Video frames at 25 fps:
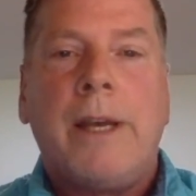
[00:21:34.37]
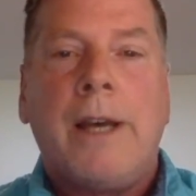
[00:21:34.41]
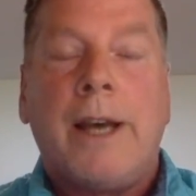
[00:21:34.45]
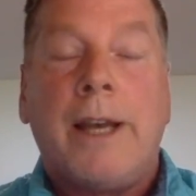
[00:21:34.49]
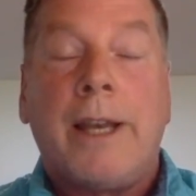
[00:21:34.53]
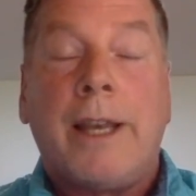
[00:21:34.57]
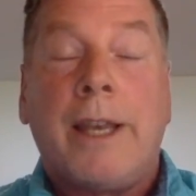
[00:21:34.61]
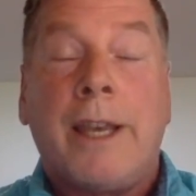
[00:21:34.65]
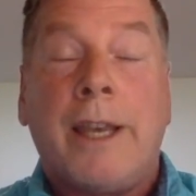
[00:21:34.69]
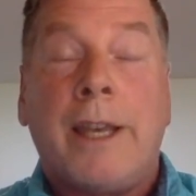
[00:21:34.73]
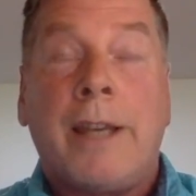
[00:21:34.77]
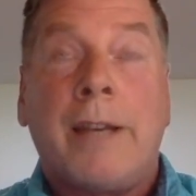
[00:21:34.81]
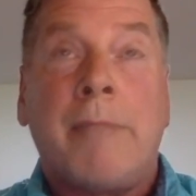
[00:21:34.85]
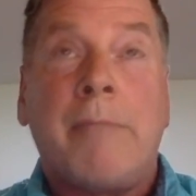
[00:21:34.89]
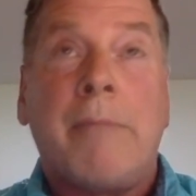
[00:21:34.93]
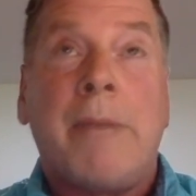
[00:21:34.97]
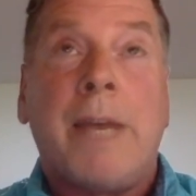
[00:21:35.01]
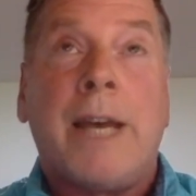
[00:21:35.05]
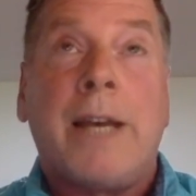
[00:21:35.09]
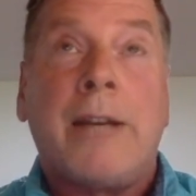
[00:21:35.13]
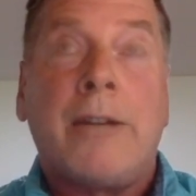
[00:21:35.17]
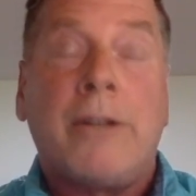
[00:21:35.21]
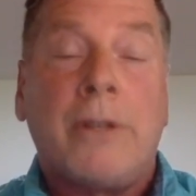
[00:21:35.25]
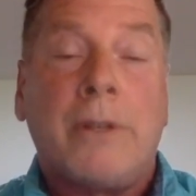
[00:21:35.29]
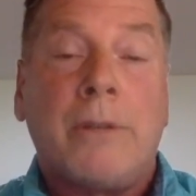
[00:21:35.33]
I can't
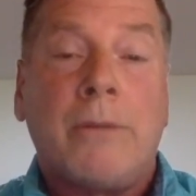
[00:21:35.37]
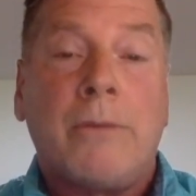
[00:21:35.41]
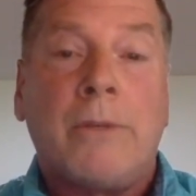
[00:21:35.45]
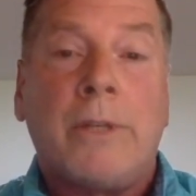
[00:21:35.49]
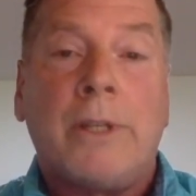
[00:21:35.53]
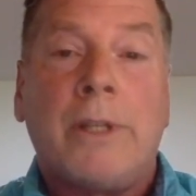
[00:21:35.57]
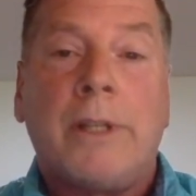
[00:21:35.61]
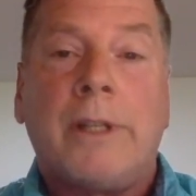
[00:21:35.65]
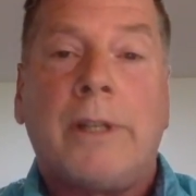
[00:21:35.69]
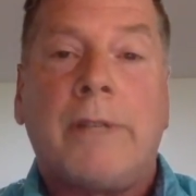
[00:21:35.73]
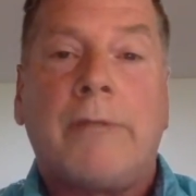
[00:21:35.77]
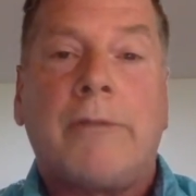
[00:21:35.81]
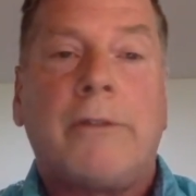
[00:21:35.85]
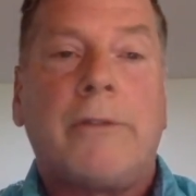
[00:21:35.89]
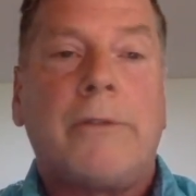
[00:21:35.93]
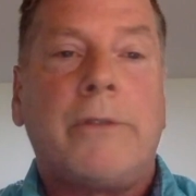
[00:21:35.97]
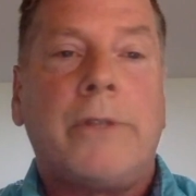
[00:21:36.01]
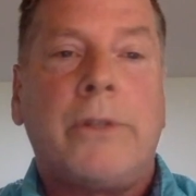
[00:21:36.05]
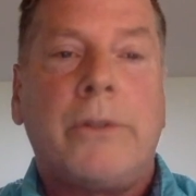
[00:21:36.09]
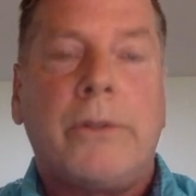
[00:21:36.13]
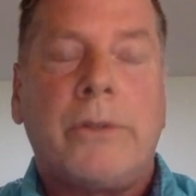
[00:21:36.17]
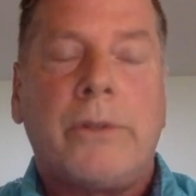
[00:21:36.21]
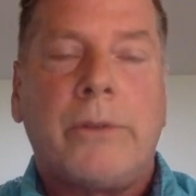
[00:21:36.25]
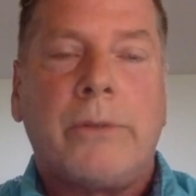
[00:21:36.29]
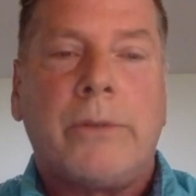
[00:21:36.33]
imagine what level of
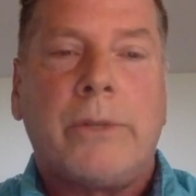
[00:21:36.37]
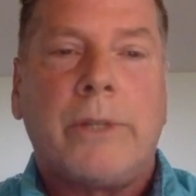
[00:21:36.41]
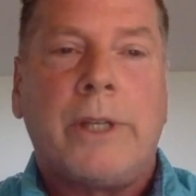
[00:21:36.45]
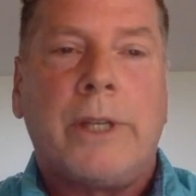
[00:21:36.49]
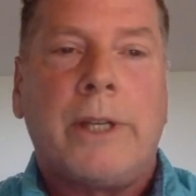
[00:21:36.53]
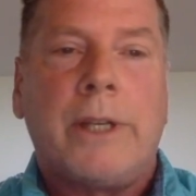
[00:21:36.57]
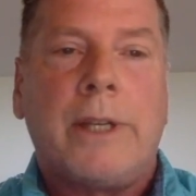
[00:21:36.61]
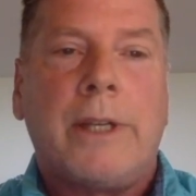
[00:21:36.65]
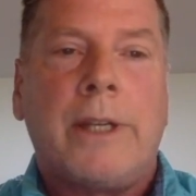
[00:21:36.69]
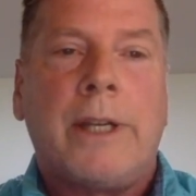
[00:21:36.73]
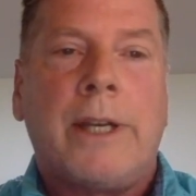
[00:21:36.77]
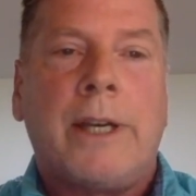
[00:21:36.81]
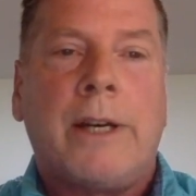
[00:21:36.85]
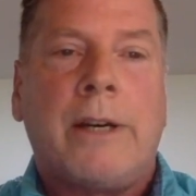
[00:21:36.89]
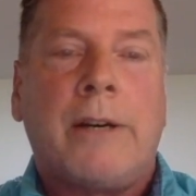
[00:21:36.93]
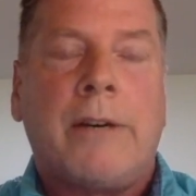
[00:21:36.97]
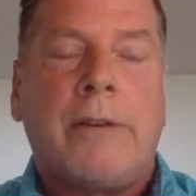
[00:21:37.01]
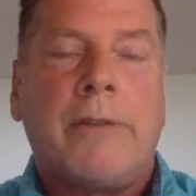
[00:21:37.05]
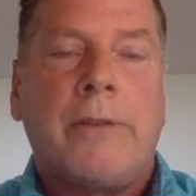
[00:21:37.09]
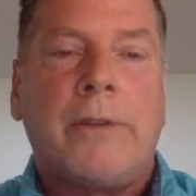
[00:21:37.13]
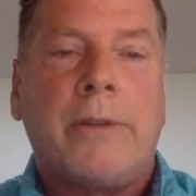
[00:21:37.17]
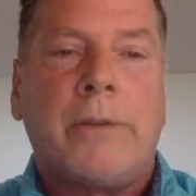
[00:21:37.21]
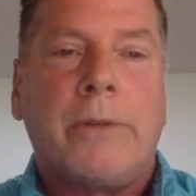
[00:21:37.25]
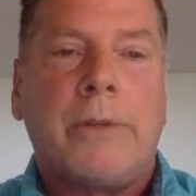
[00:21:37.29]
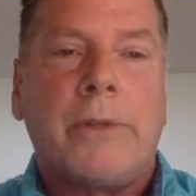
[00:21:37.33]
use it would get now
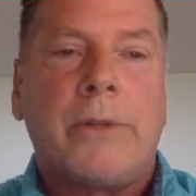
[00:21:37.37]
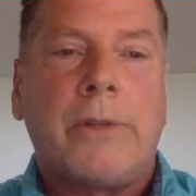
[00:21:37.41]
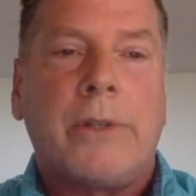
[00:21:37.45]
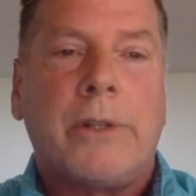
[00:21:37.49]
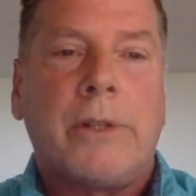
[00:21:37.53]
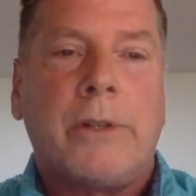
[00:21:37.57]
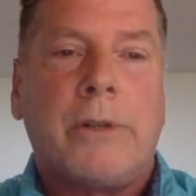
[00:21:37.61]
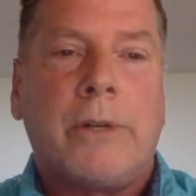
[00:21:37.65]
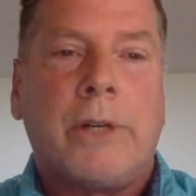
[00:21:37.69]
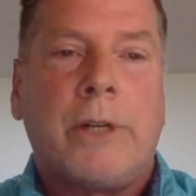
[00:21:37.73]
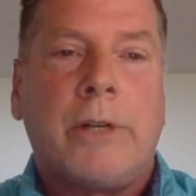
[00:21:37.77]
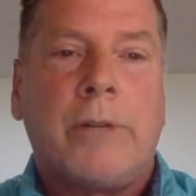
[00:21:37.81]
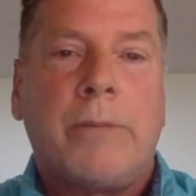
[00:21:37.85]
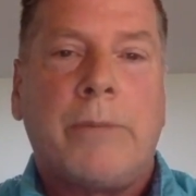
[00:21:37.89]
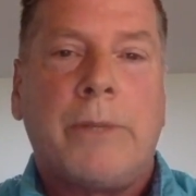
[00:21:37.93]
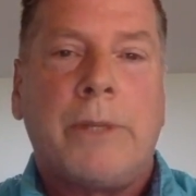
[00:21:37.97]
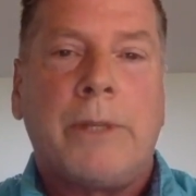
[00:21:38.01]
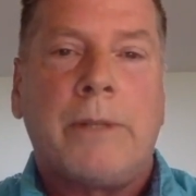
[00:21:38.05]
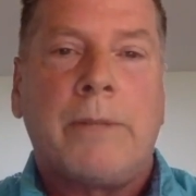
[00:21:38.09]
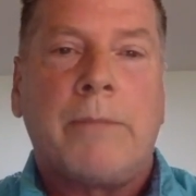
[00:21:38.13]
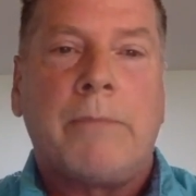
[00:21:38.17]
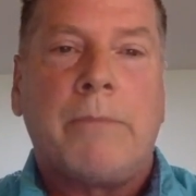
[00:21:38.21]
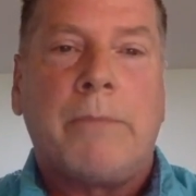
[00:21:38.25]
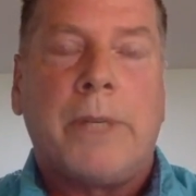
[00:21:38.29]
if it were still open.